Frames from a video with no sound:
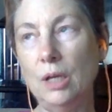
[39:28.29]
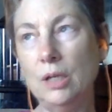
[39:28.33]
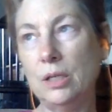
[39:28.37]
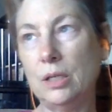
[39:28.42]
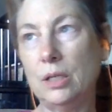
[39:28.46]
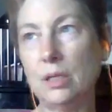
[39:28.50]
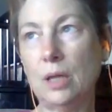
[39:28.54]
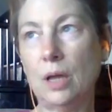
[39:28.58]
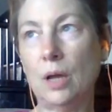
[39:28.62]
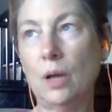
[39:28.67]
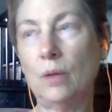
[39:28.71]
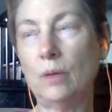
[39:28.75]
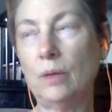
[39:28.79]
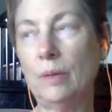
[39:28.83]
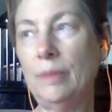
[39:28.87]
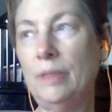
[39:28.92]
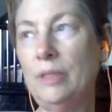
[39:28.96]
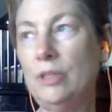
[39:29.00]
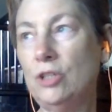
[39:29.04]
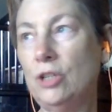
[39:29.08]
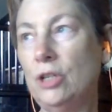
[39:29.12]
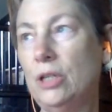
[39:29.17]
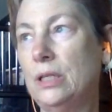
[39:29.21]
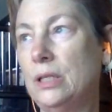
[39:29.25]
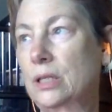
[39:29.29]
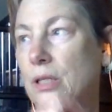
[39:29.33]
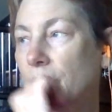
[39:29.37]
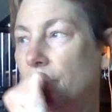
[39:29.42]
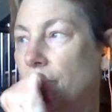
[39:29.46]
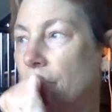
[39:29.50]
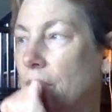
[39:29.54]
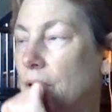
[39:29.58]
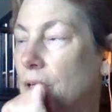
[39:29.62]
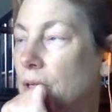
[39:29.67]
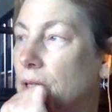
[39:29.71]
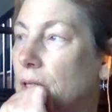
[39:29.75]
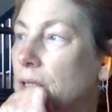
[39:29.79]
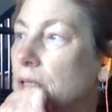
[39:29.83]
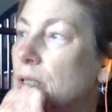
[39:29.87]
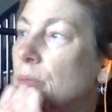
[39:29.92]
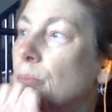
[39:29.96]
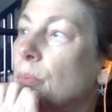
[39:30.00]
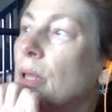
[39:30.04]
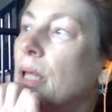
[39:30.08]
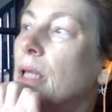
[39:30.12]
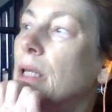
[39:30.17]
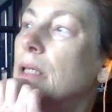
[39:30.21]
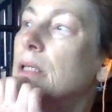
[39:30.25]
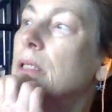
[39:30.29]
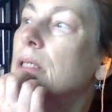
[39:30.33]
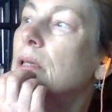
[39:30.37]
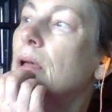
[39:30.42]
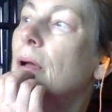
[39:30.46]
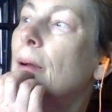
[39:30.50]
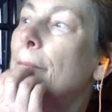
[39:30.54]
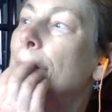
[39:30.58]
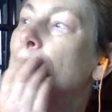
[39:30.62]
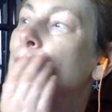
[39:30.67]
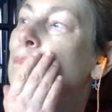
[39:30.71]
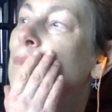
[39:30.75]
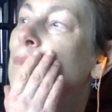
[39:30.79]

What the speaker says: So let me try to see if I can explain this.